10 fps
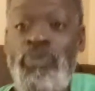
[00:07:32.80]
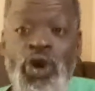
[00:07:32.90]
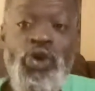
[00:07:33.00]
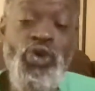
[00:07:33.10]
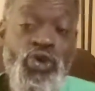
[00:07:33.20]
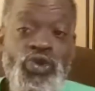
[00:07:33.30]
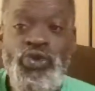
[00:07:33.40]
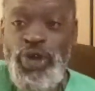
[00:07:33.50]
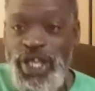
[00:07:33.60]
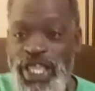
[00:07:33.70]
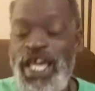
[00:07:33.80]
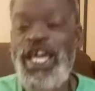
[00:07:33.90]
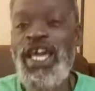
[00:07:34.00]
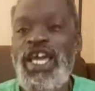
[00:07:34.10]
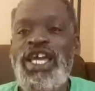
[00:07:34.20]
Move,
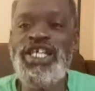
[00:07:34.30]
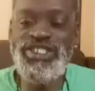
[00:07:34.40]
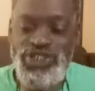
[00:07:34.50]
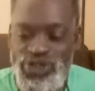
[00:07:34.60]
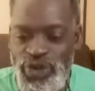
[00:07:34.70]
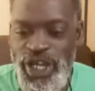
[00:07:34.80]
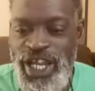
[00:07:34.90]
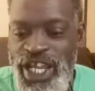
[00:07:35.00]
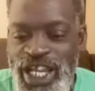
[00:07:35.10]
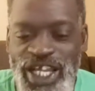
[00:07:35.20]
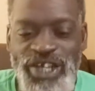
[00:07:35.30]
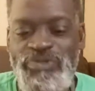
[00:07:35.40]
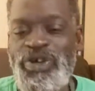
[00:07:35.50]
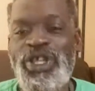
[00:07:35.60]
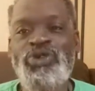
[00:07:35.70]
then drink.
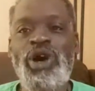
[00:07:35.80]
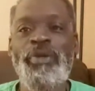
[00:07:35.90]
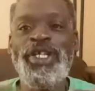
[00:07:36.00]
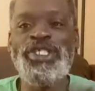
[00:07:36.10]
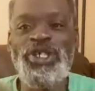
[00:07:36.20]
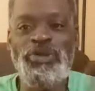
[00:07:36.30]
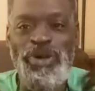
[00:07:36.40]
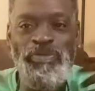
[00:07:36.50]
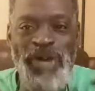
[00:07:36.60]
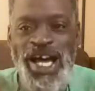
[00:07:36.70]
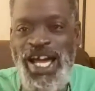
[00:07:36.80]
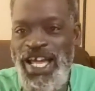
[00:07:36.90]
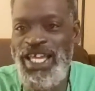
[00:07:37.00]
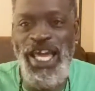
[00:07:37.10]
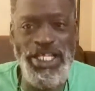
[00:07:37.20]
Brother Kwame took my
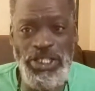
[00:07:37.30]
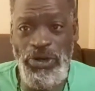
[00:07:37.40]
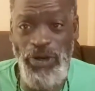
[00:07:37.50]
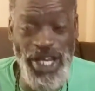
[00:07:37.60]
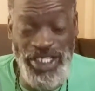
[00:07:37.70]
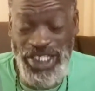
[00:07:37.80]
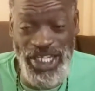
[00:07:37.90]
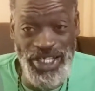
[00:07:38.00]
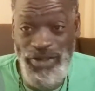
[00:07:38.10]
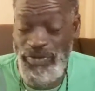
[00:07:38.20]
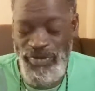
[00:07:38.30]
mind. He asked a question.